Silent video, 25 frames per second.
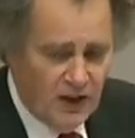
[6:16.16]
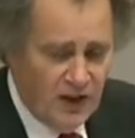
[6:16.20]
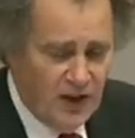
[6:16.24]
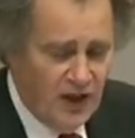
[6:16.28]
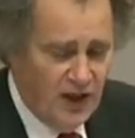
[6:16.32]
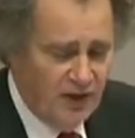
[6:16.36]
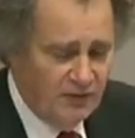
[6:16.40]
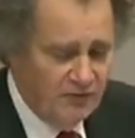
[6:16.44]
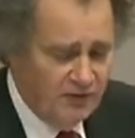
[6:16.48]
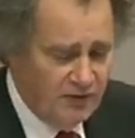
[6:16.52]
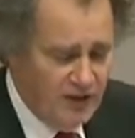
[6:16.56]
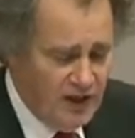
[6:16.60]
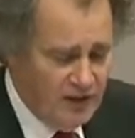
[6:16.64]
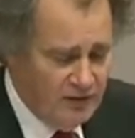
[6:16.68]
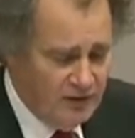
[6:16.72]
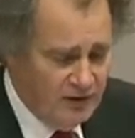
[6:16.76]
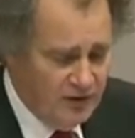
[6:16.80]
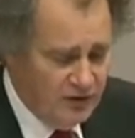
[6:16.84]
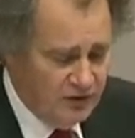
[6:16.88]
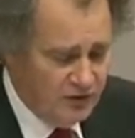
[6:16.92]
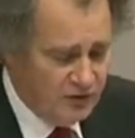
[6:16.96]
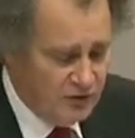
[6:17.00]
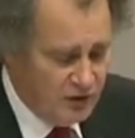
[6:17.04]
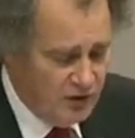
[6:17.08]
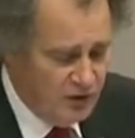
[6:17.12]
and
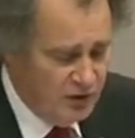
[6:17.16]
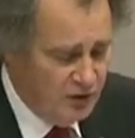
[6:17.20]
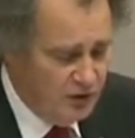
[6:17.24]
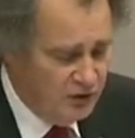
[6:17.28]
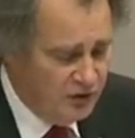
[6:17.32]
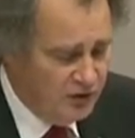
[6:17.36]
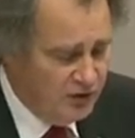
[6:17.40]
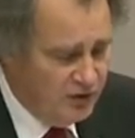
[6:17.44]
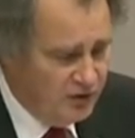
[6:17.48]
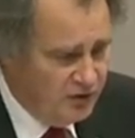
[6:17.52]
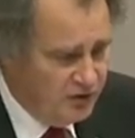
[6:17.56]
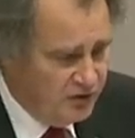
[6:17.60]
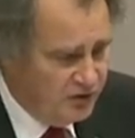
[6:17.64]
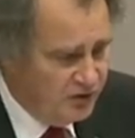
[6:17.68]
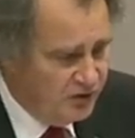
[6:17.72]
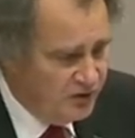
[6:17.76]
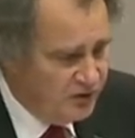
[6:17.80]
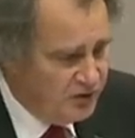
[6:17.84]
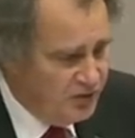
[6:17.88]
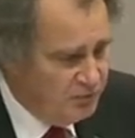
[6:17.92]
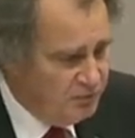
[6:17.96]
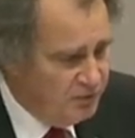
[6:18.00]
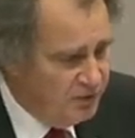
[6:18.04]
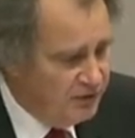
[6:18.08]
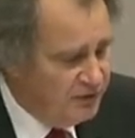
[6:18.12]
various uh, uh,
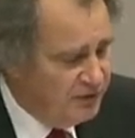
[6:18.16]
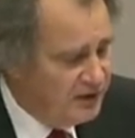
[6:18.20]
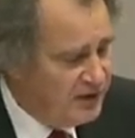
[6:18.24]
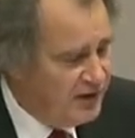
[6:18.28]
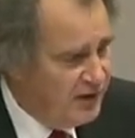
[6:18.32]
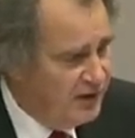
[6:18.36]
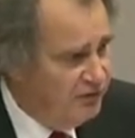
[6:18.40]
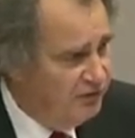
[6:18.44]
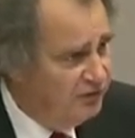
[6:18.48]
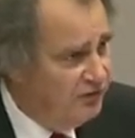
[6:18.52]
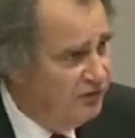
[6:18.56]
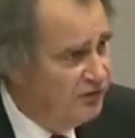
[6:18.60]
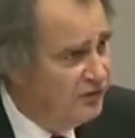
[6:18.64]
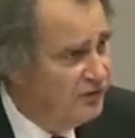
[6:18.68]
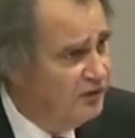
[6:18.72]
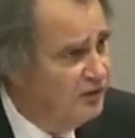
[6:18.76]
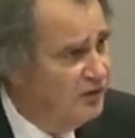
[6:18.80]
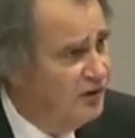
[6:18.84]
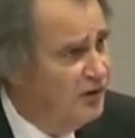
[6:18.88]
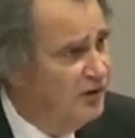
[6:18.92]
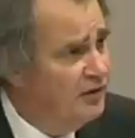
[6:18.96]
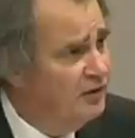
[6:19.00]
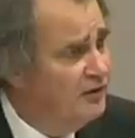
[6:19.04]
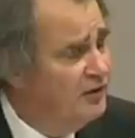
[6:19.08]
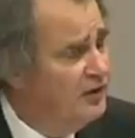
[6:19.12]
simplifications
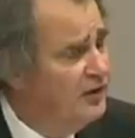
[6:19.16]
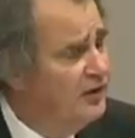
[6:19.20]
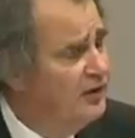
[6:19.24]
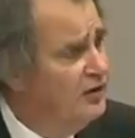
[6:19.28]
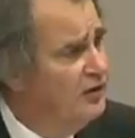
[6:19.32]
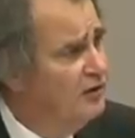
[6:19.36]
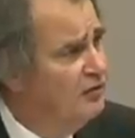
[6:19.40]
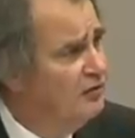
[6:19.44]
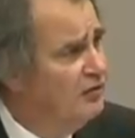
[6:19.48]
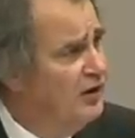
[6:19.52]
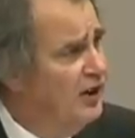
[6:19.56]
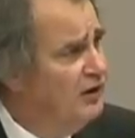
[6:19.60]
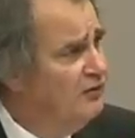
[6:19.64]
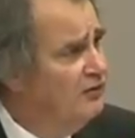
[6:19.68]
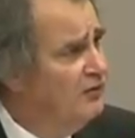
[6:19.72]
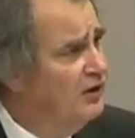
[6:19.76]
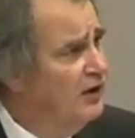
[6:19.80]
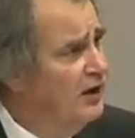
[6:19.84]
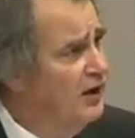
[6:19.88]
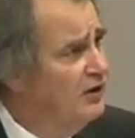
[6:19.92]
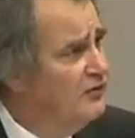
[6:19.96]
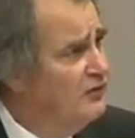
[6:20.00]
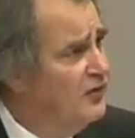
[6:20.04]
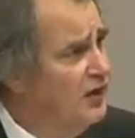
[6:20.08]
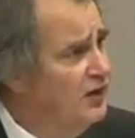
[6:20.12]
and, and
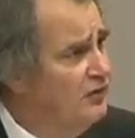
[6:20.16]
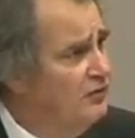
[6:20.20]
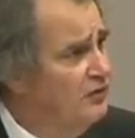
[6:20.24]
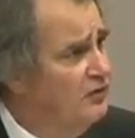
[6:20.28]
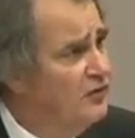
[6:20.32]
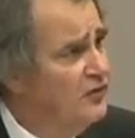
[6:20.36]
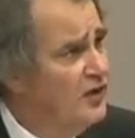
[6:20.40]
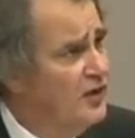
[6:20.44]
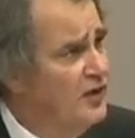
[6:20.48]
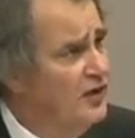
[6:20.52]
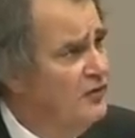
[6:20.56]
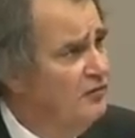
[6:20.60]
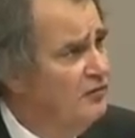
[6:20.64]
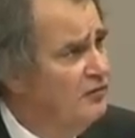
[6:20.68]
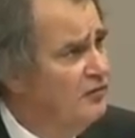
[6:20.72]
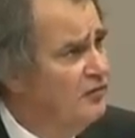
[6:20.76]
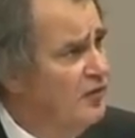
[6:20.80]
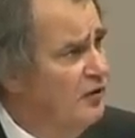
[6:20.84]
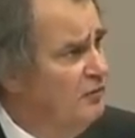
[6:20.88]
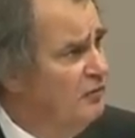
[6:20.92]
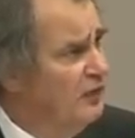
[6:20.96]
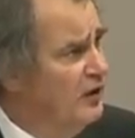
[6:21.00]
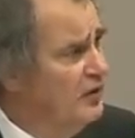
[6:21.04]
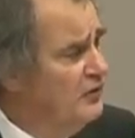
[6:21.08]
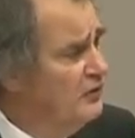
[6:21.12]
rationalizations. For
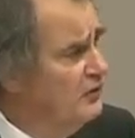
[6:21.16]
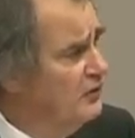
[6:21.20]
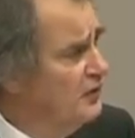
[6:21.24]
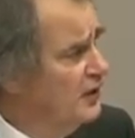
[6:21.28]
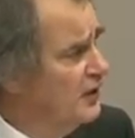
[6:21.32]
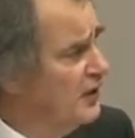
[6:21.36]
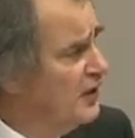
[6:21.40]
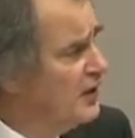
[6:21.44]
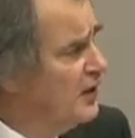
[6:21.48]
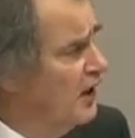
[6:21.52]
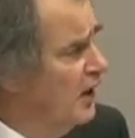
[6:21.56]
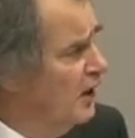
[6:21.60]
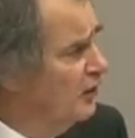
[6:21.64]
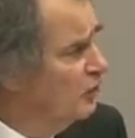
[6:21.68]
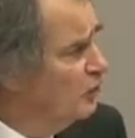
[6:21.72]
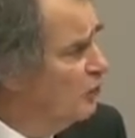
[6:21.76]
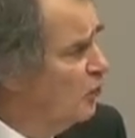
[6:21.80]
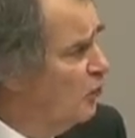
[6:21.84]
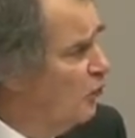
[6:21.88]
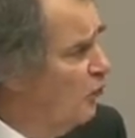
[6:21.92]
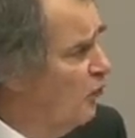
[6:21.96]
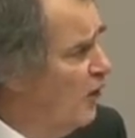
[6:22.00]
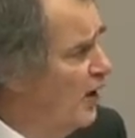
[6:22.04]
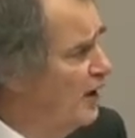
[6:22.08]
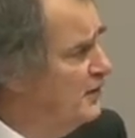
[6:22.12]
some reason that I
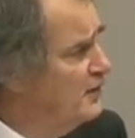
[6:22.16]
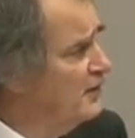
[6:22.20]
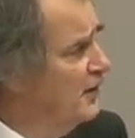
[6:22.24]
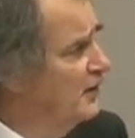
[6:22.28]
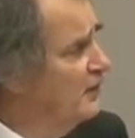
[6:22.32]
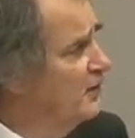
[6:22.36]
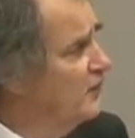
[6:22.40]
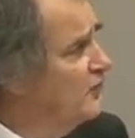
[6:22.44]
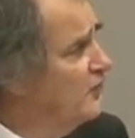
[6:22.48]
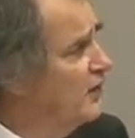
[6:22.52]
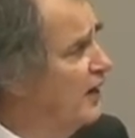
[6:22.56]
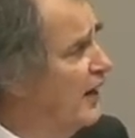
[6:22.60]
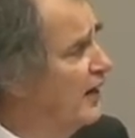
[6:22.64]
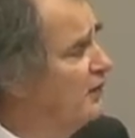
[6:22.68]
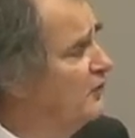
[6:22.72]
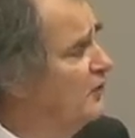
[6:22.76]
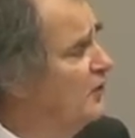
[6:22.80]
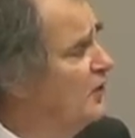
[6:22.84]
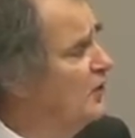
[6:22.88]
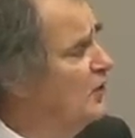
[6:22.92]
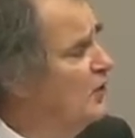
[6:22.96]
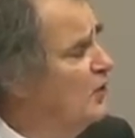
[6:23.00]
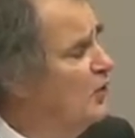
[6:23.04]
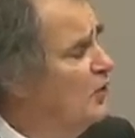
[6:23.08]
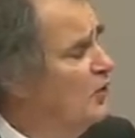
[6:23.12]
can't quite understand,
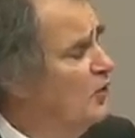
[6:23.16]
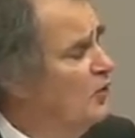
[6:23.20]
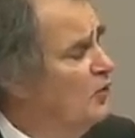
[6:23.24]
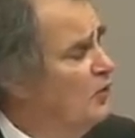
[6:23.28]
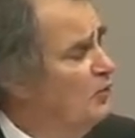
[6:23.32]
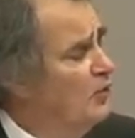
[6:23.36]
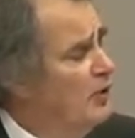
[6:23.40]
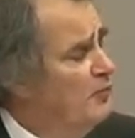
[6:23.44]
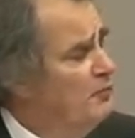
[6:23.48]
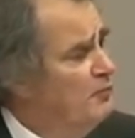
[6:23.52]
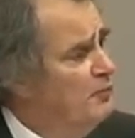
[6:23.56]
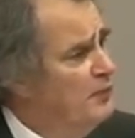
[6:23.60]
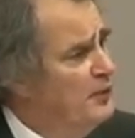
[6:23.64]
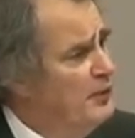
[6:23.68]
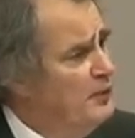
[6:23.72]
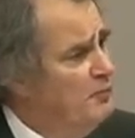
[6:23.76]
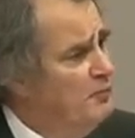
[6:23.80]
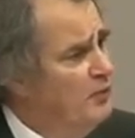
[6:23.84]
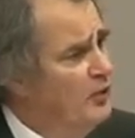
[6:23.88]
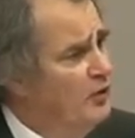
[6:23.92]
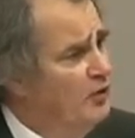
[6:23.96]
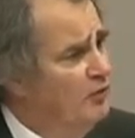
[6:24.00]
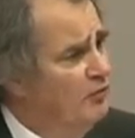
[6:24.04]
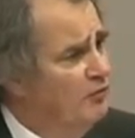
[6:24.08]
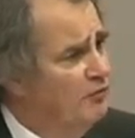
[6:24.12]
when
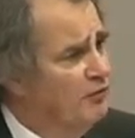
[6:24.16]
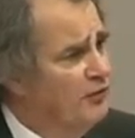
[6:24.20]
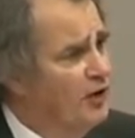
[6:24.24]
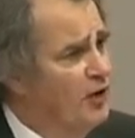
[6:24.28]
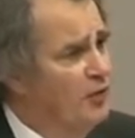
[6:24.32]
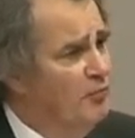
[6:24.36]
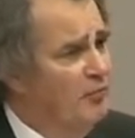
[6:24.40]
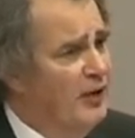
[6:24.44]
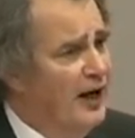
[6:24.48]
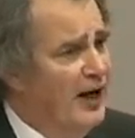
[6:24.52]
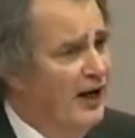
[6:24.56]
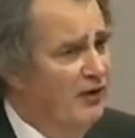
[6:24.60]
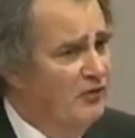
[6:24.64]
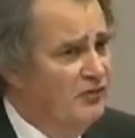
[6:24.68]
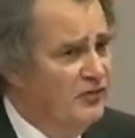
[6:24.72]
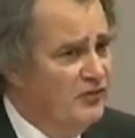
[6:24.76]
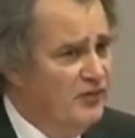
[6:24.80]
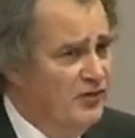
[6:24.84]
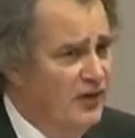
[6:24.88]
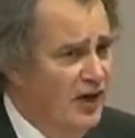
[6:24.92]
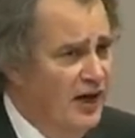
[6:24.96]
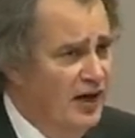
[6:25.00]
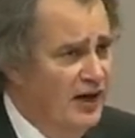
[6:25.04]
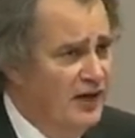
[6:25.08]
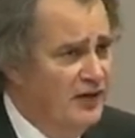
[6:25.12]
people from
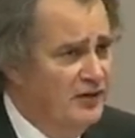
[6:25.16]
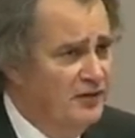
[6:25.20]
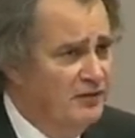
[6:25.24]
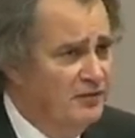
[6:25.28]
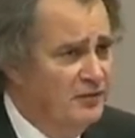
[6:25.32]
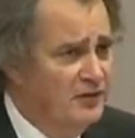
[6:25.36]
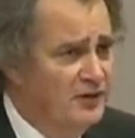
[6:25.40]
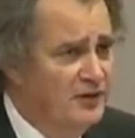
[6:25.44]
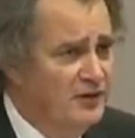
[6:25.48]
outside